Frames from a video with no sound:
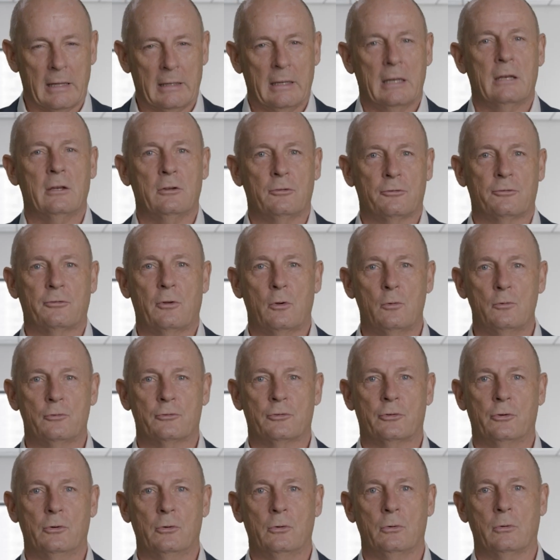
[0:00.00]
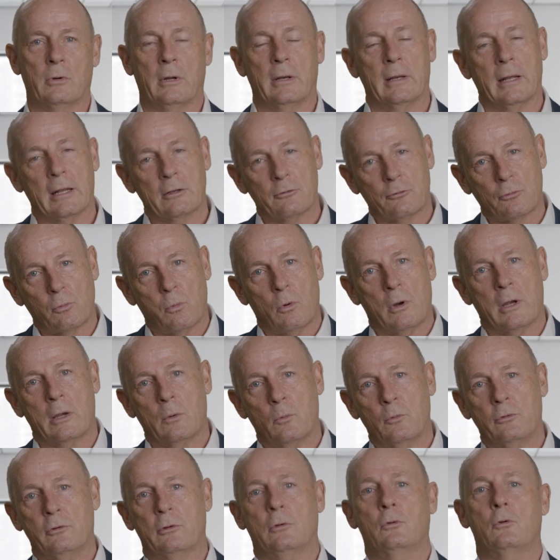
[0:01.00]
And that is so true. And that's why
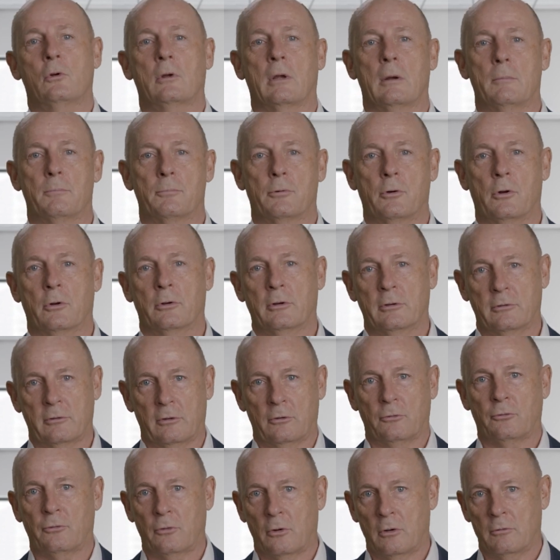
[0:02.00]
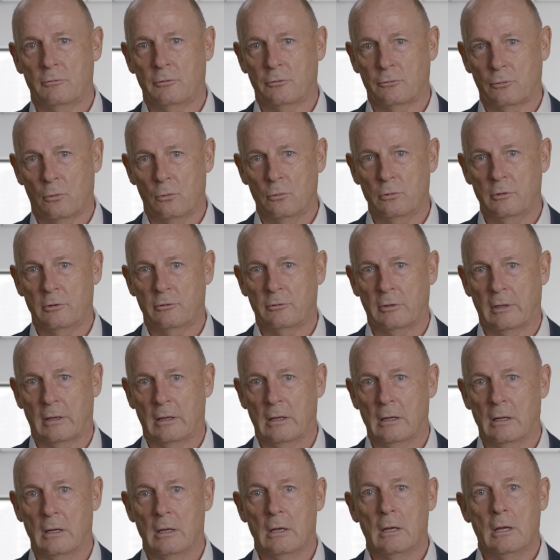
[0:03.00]
when you look at product and service
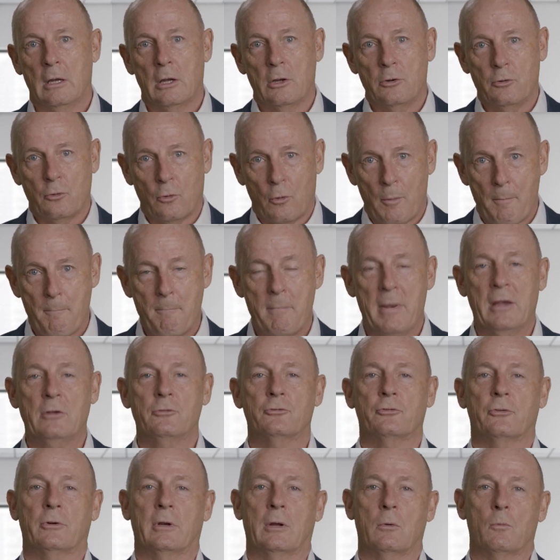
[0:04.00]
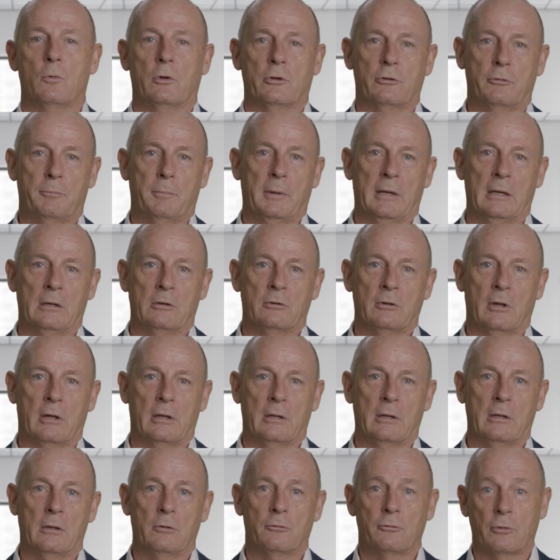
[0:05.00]
auditing, you're measuring what's being
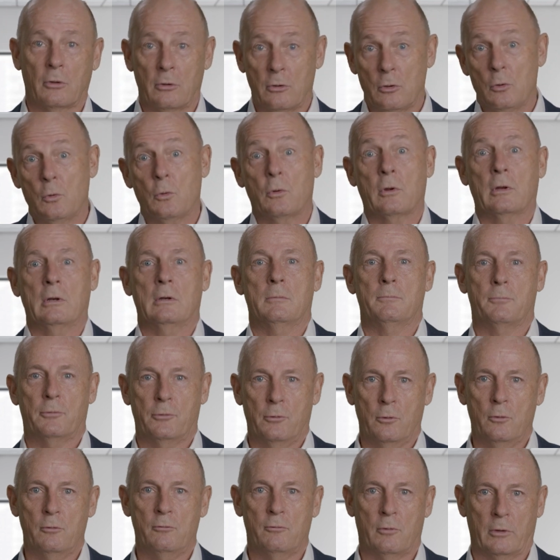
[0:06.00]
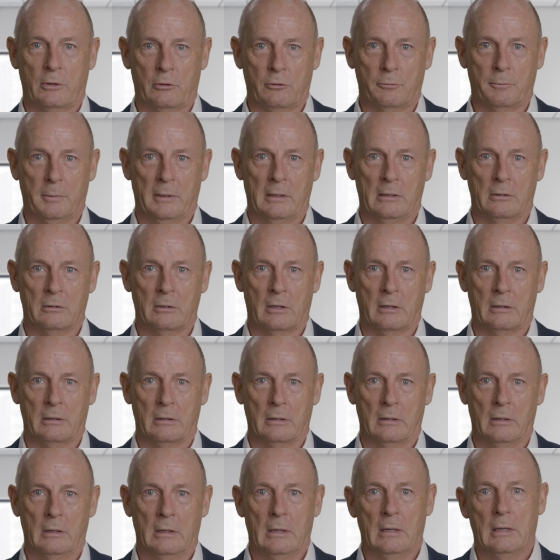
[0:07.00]
done so that you can improve what's been
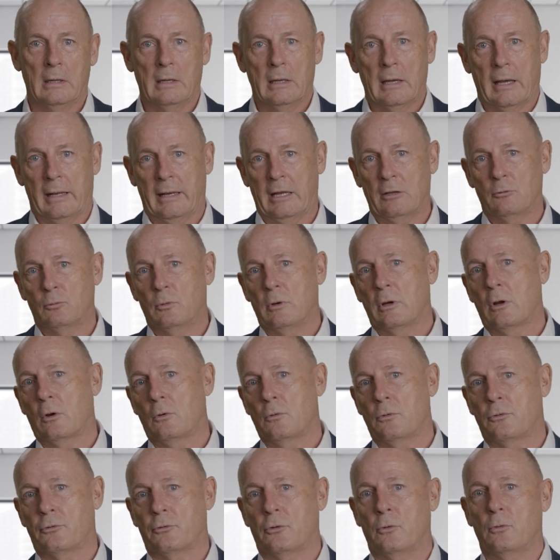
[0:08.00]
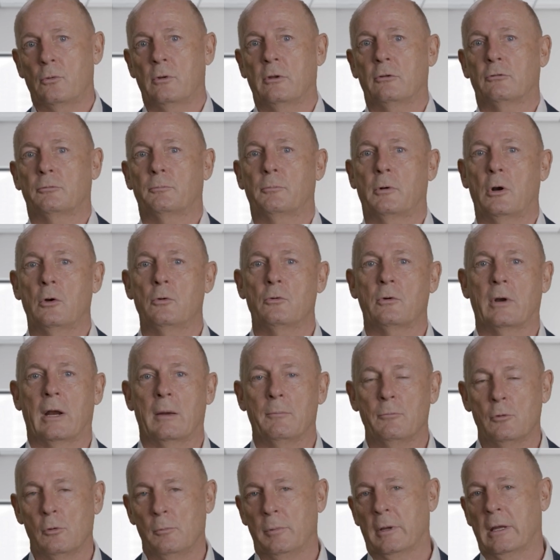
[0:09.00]
done. And as we go through this
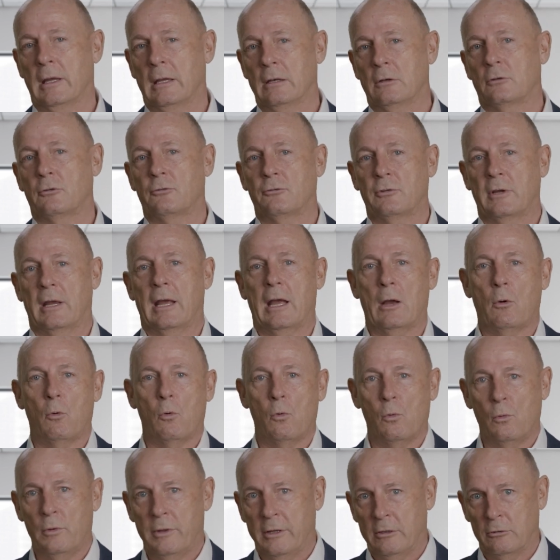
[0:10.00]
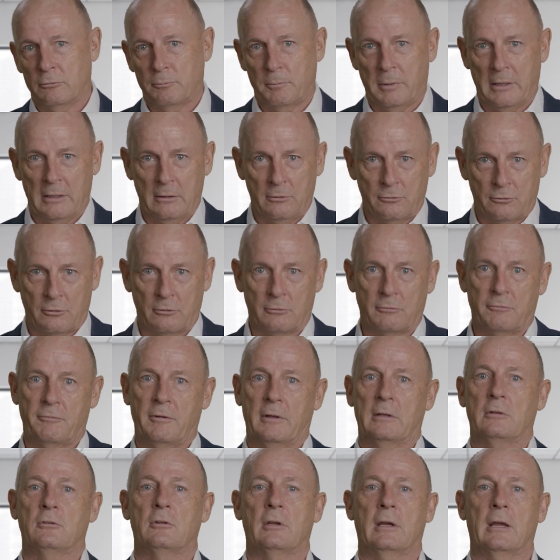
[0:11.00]
program, you'll begin to see how all these pieces
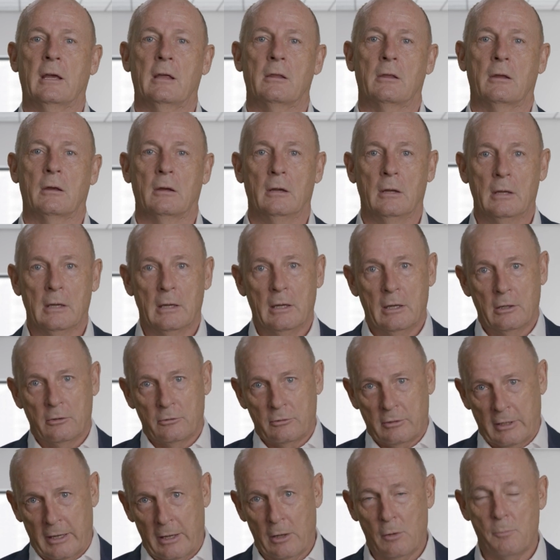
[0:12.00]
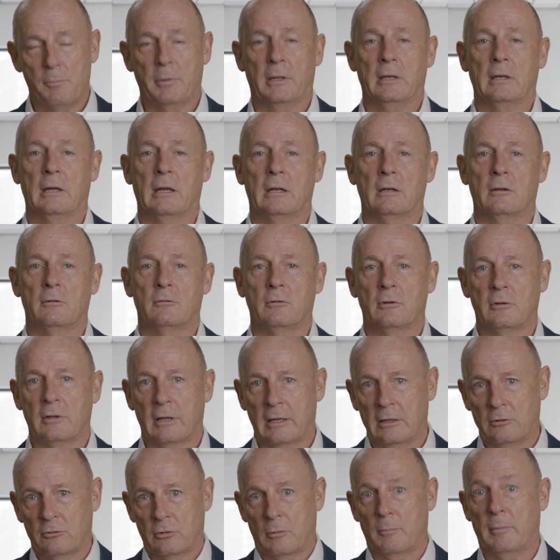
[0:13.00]
fit together to help at the end of the
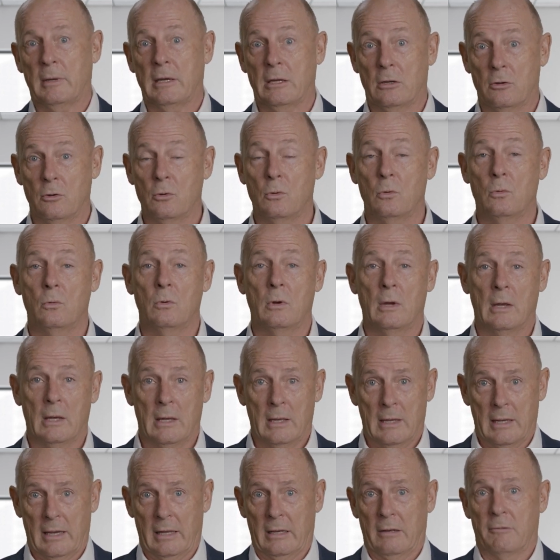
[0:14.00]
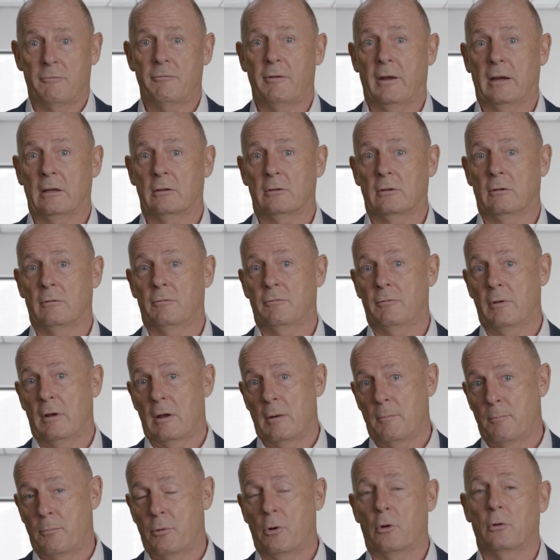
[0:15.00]
day to make you an effective
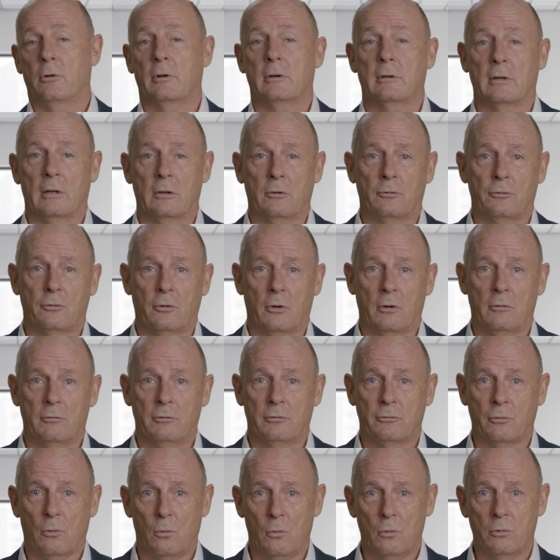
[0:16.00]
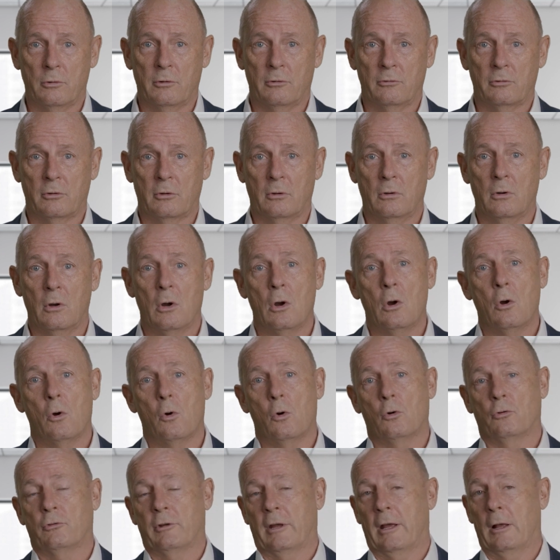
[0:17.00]
product and service auditor,
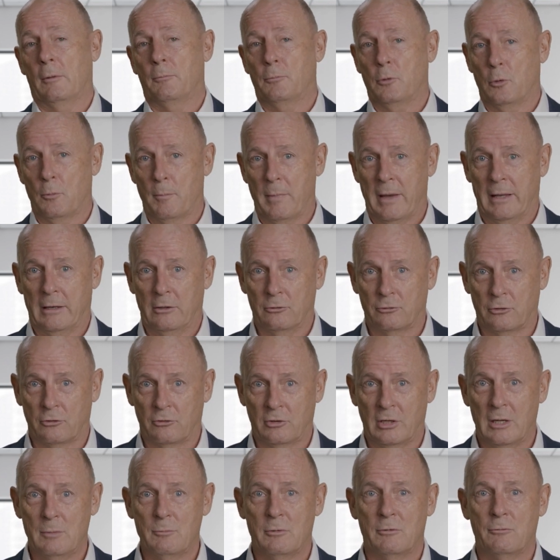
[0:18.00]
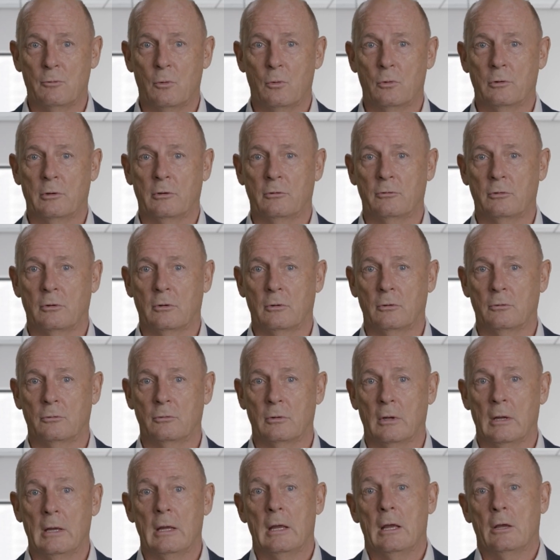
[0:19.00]
or to help you manage a team of auditors
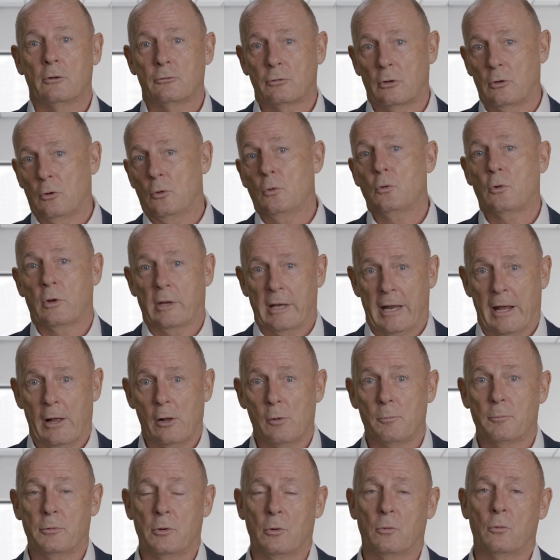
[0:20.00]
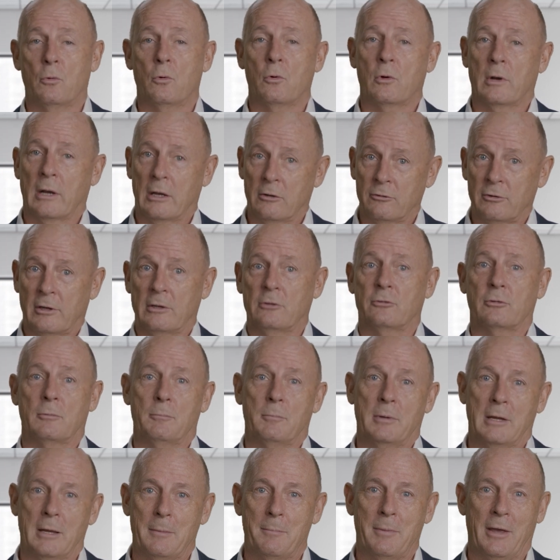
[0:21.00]
so you can help your organization
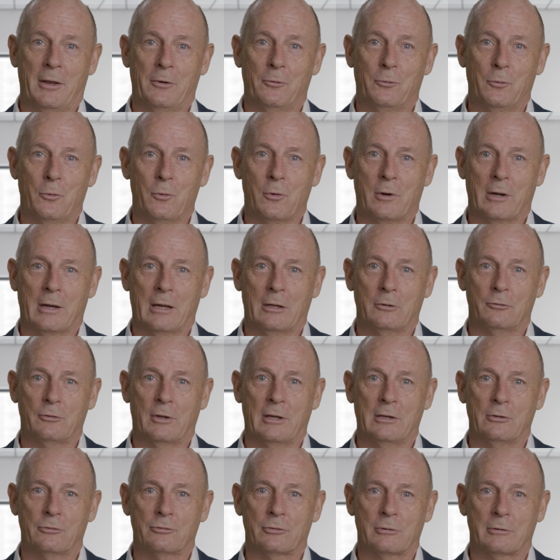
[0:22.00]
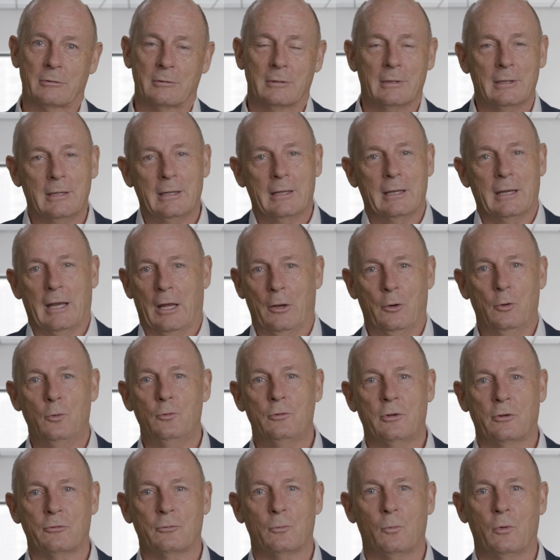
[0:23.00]
be a better organization. And who
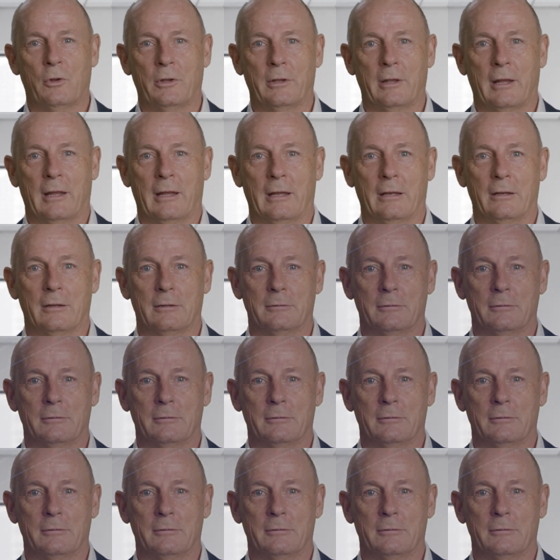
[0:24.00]
doesn't want that?